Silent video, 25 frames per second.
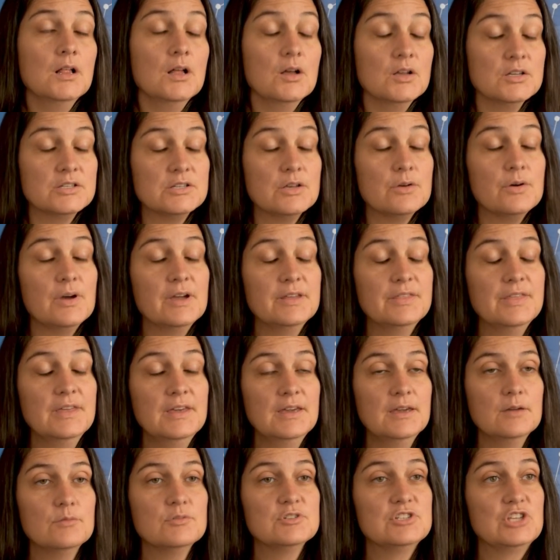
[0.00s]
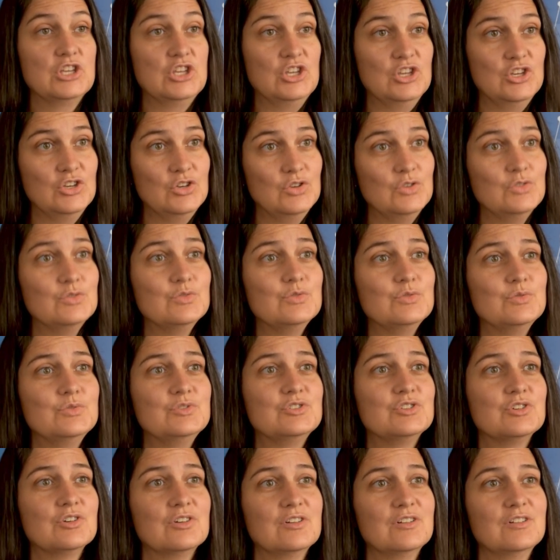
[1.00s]
So I think it was a
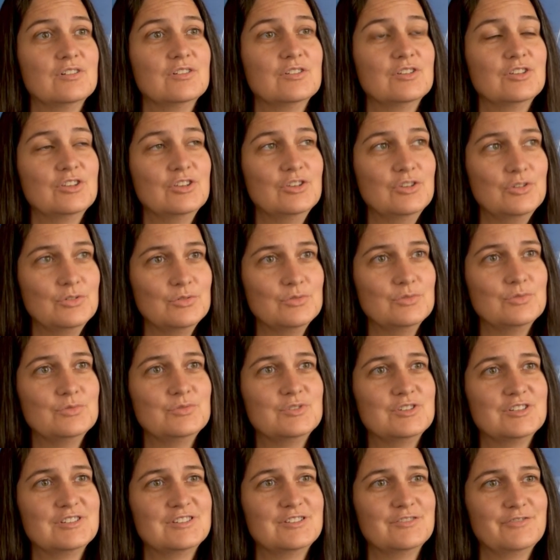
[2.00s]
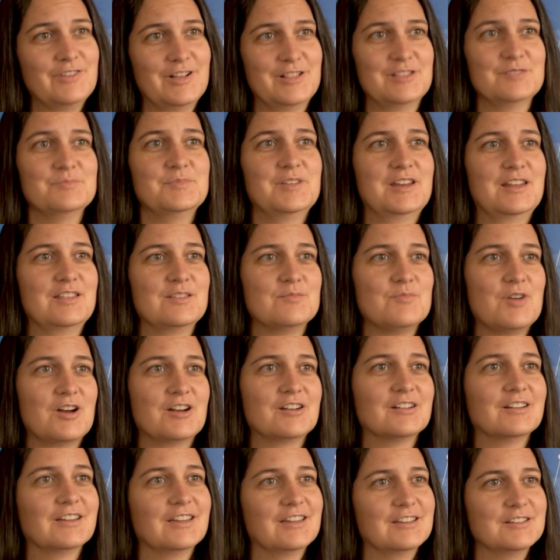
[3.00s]
huge, huge development in the
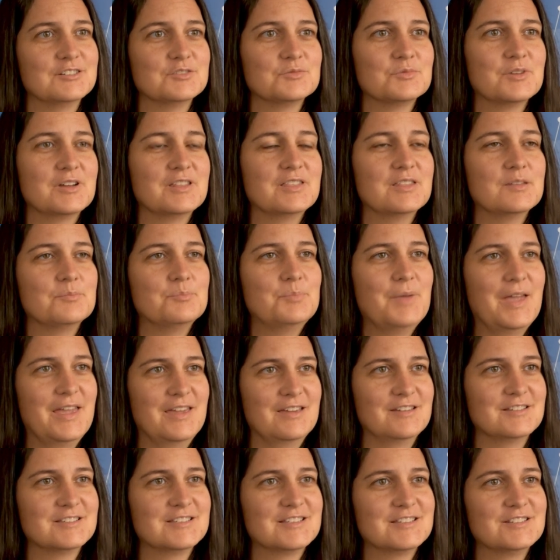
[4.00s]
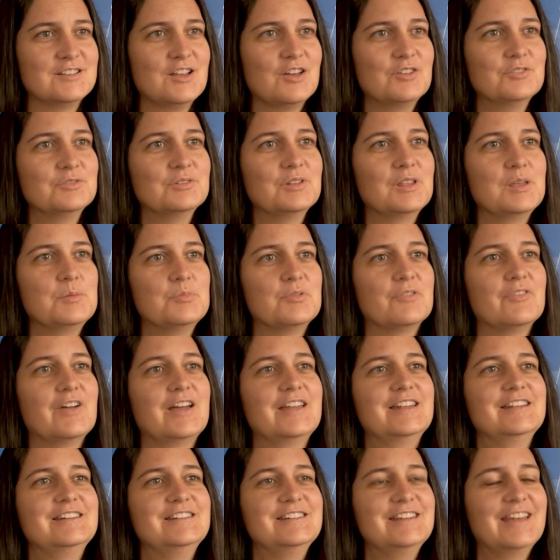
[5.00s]
market when the banks not only
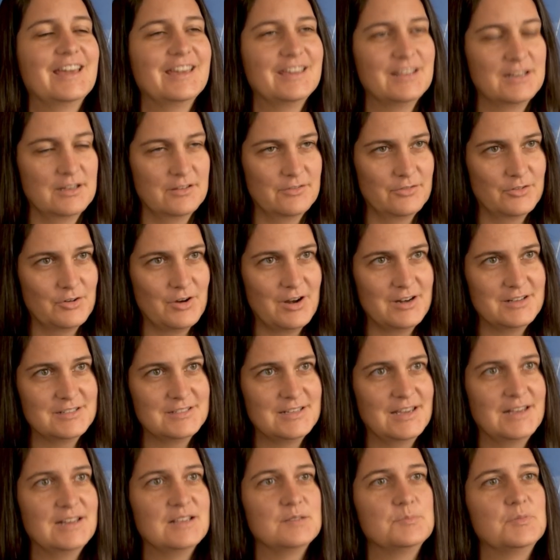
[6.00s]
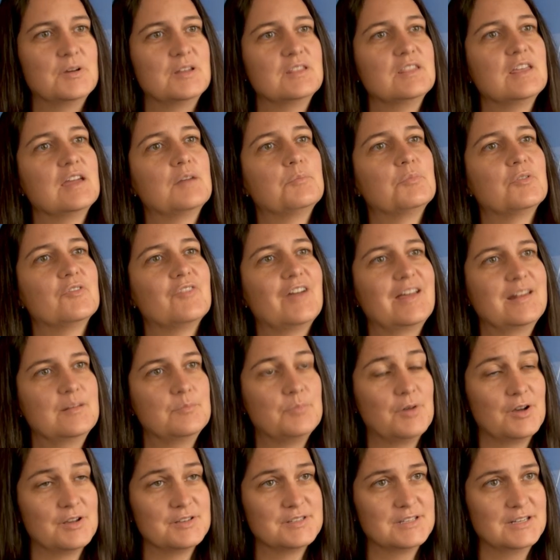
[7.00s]
provided negative credit data, but they provided
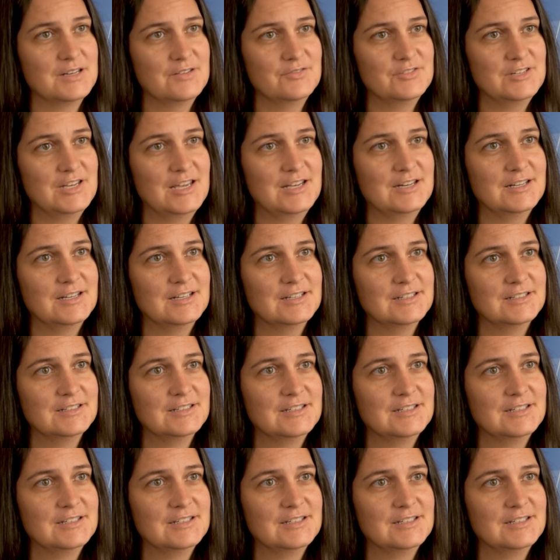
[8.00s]
positive data.